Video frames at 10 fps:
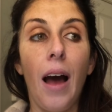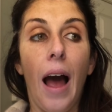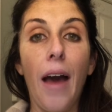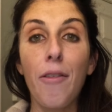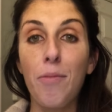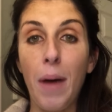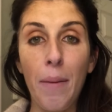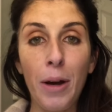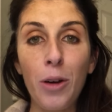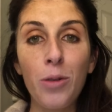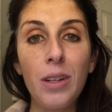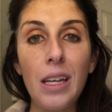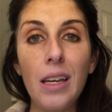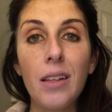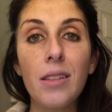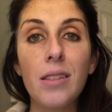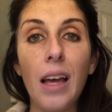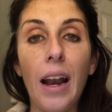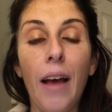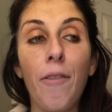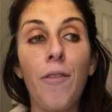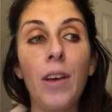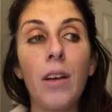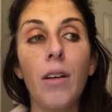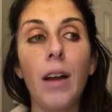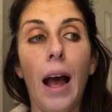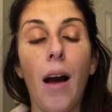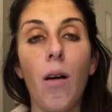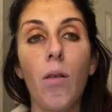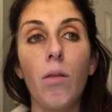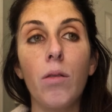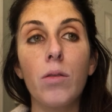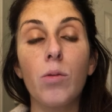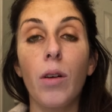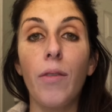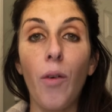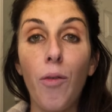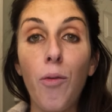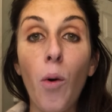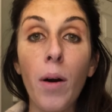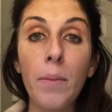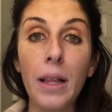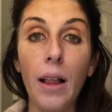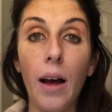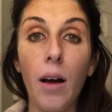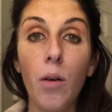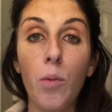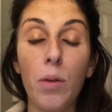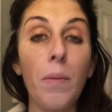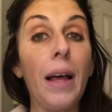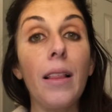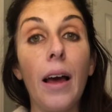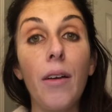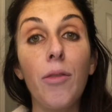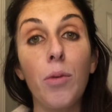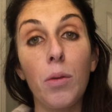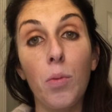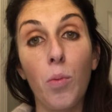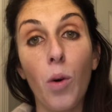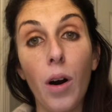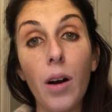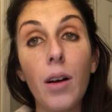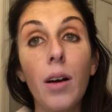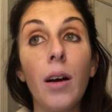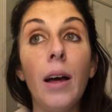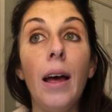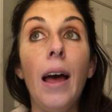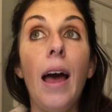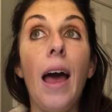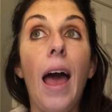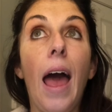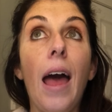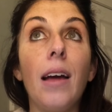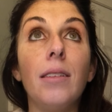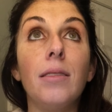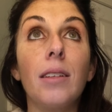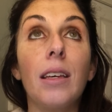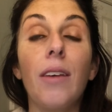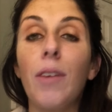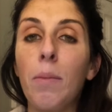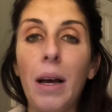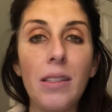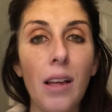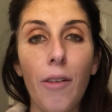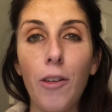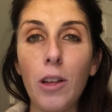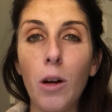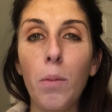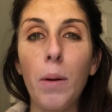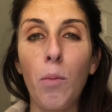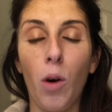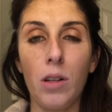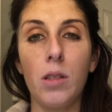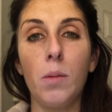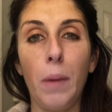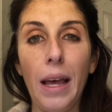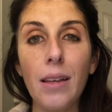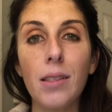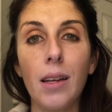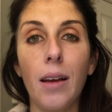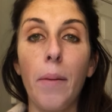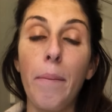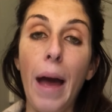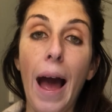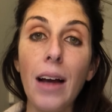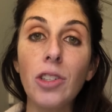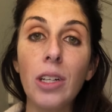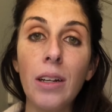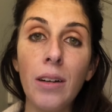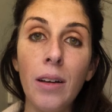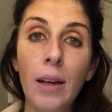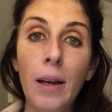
I've met my own needs and I've figured out sort of a formula with my life, with work, and giving myself a little bit more space and compassion